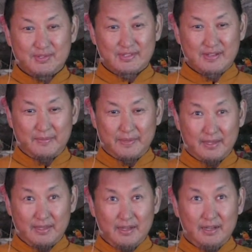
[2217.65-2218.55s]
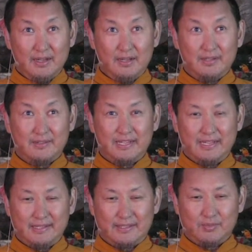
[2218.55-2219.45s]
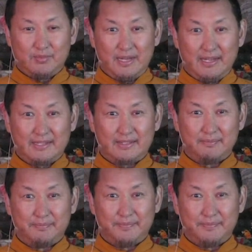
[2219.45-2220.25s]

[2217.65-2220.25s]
is coming. Oh, red, white.